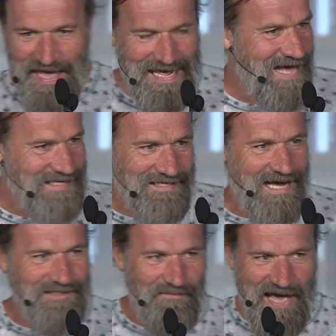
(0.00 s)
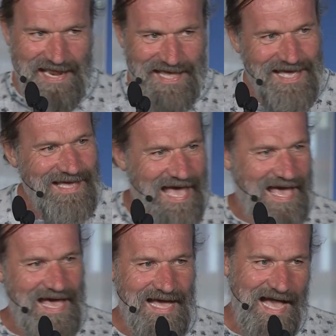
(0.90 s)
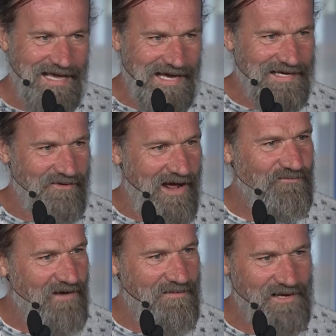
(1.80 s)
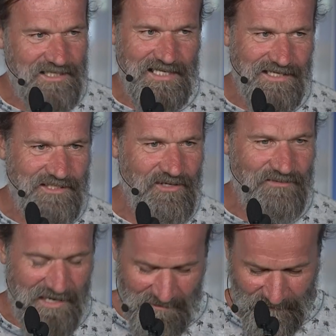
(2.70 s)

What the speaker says: It doesn't matter. I got a great family, 6 children.